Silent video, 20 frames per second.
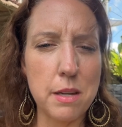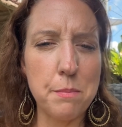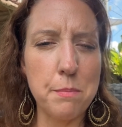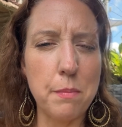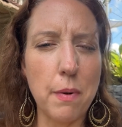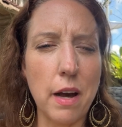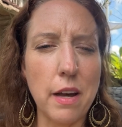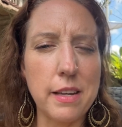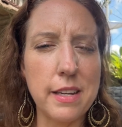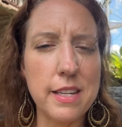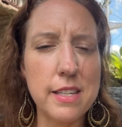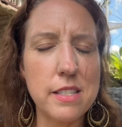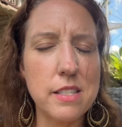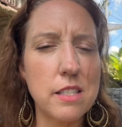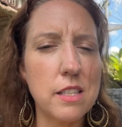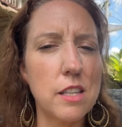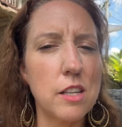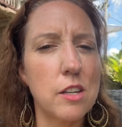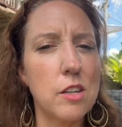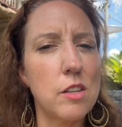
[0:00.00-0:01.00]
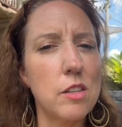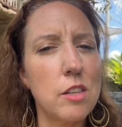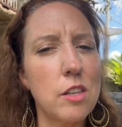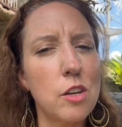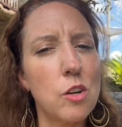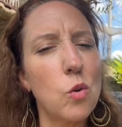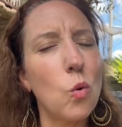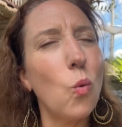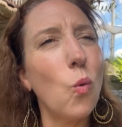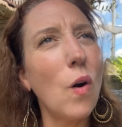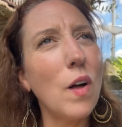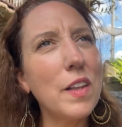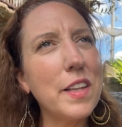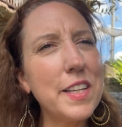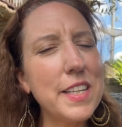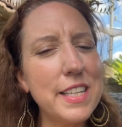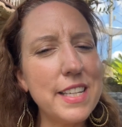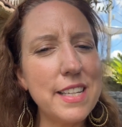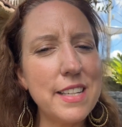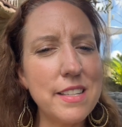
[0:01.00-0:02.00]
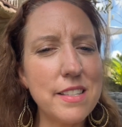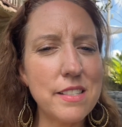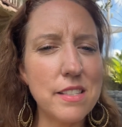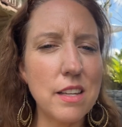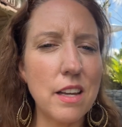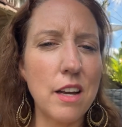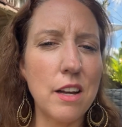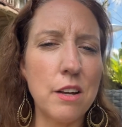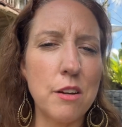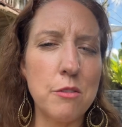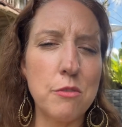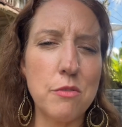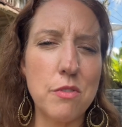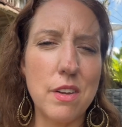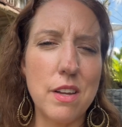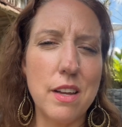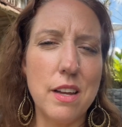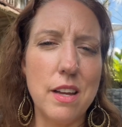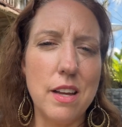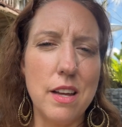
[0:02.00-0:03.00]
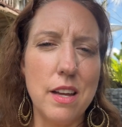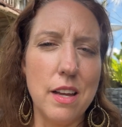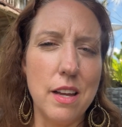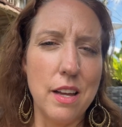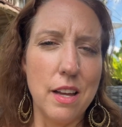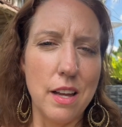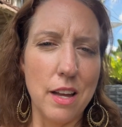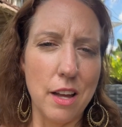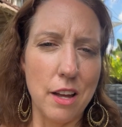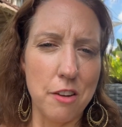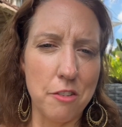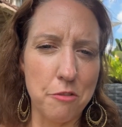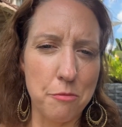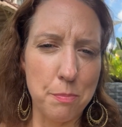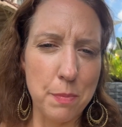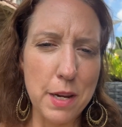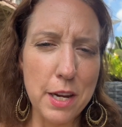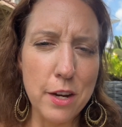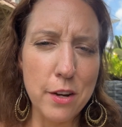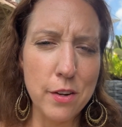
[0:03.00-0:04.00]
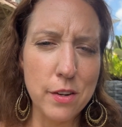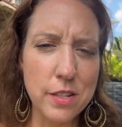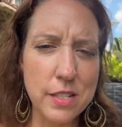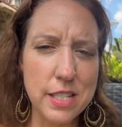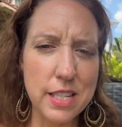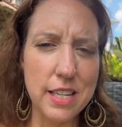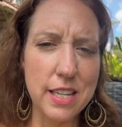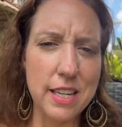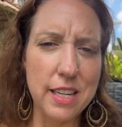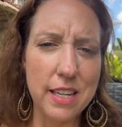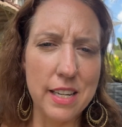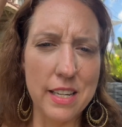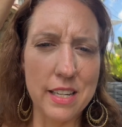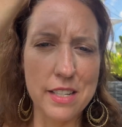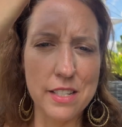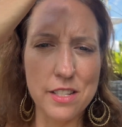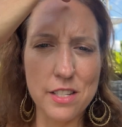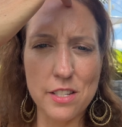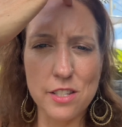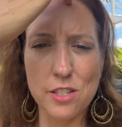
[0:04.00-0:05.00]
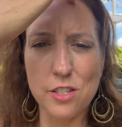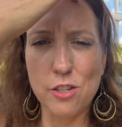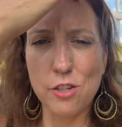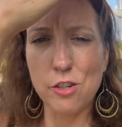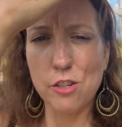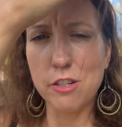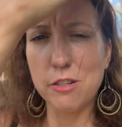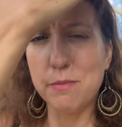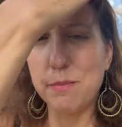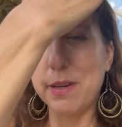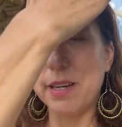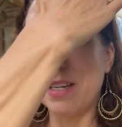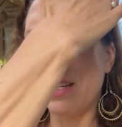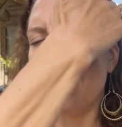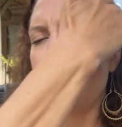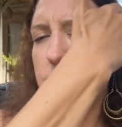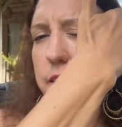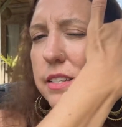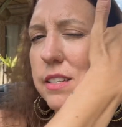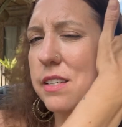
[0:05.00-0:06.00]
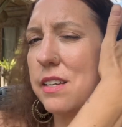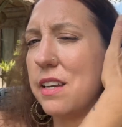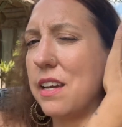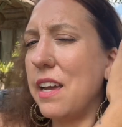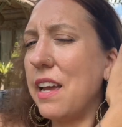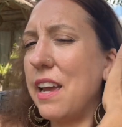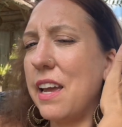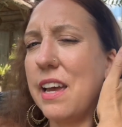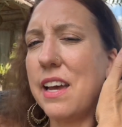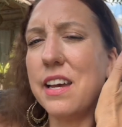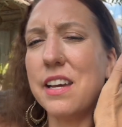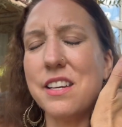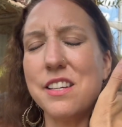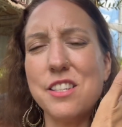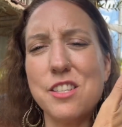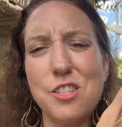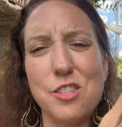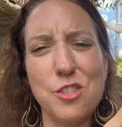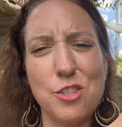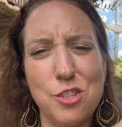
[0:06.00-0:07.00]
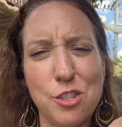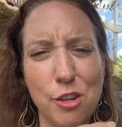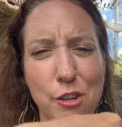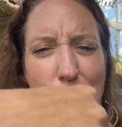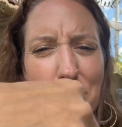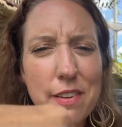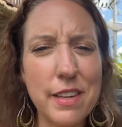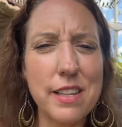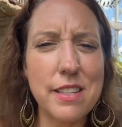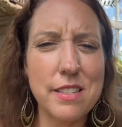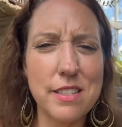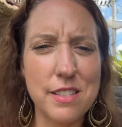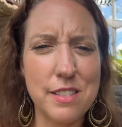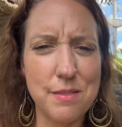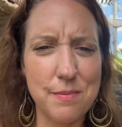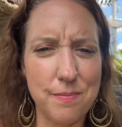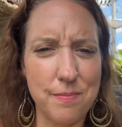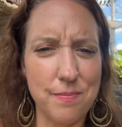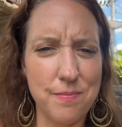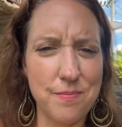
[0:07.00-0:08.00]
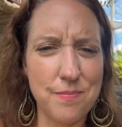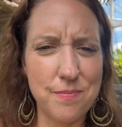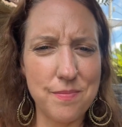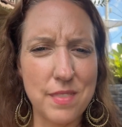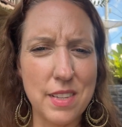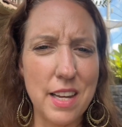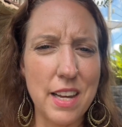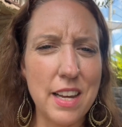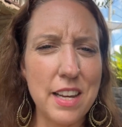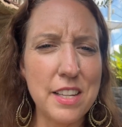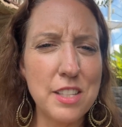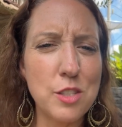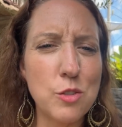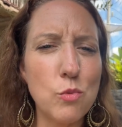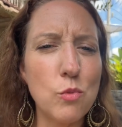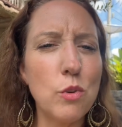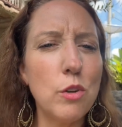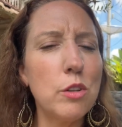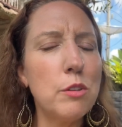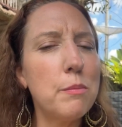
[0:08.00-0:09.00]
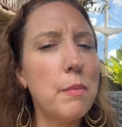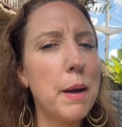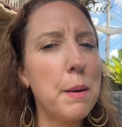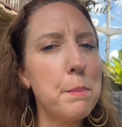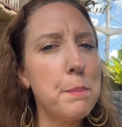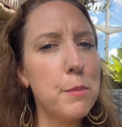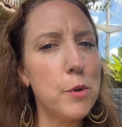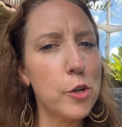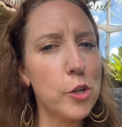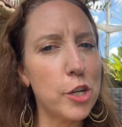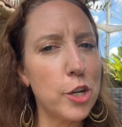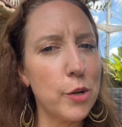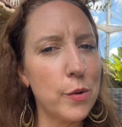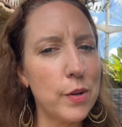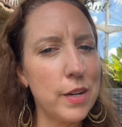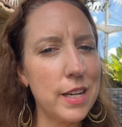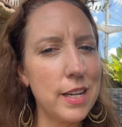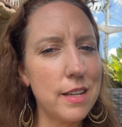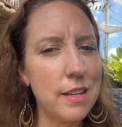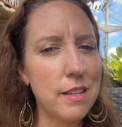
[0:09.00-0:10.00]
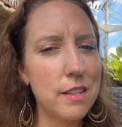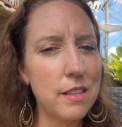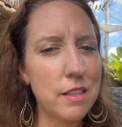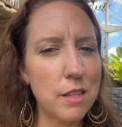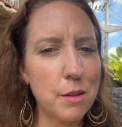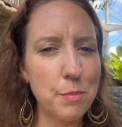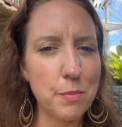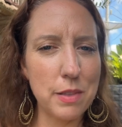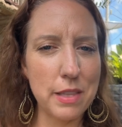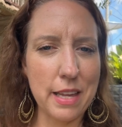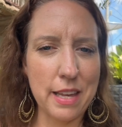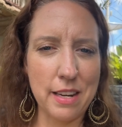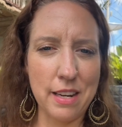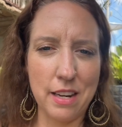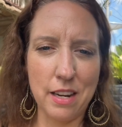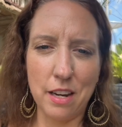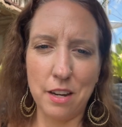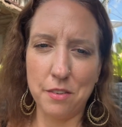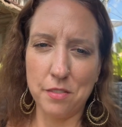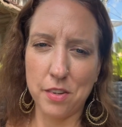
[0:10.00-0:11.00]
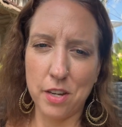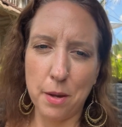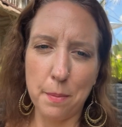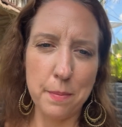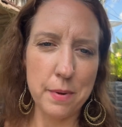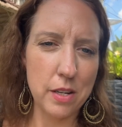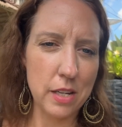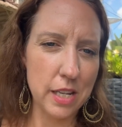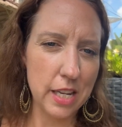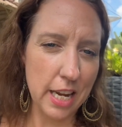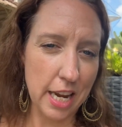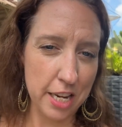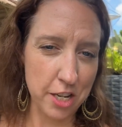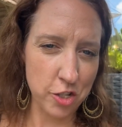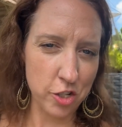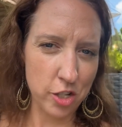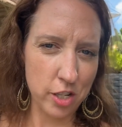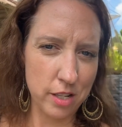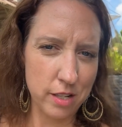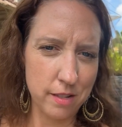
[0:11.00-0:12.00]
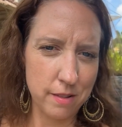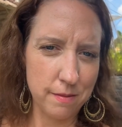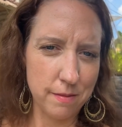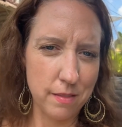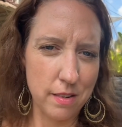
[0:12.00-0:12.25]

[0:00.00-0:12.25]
embodies the qualities of purity, discernment, and service. It's ruled by Mercury, the planet of communication